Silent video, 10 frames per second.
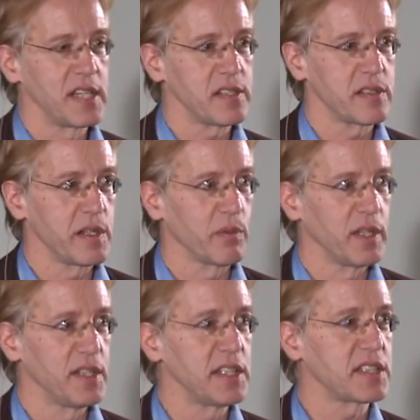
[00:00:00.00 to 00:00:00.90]
his
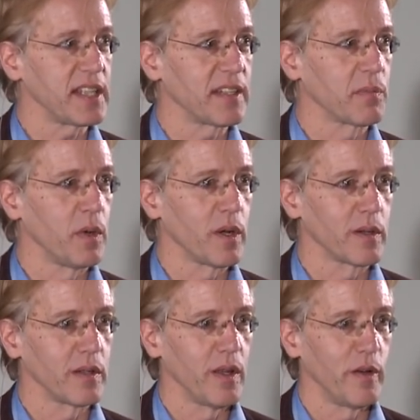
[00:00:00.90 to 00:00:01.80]
theory, his standard
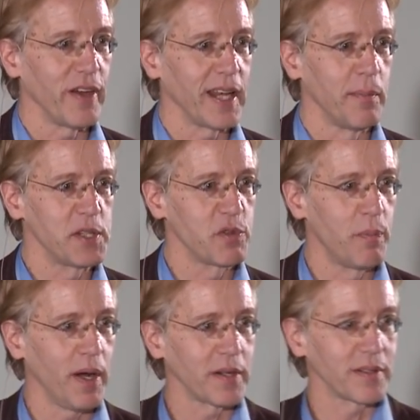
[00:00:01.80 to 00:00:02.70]
model of elementary
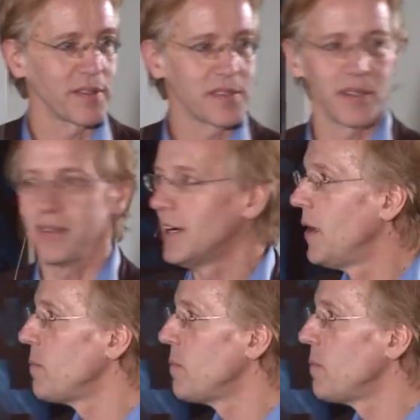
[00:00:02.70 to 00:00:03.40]
particles. So